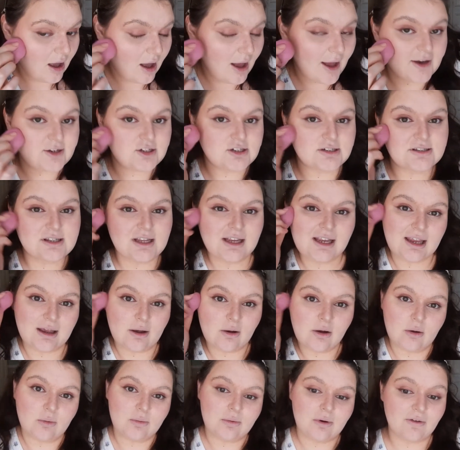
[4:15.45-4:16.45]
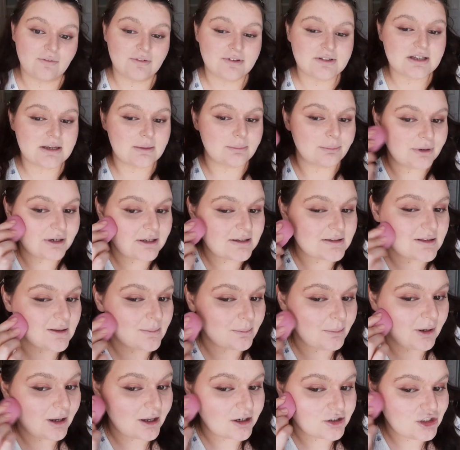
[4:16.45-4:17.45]
I just think, well, obviously it brings the
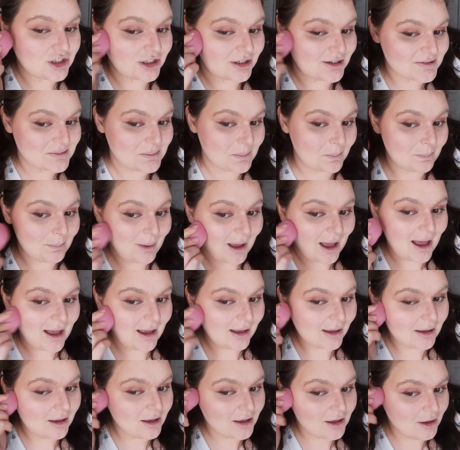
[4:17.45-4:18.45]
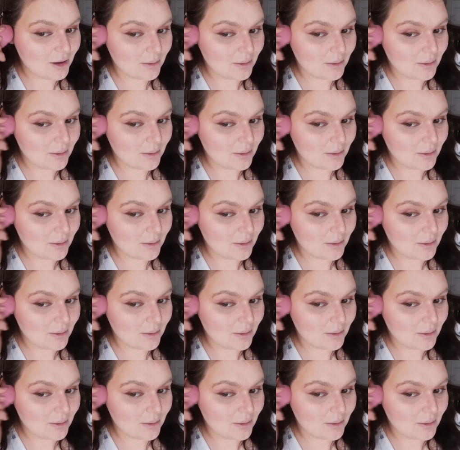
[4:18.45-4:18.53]
blushiness back,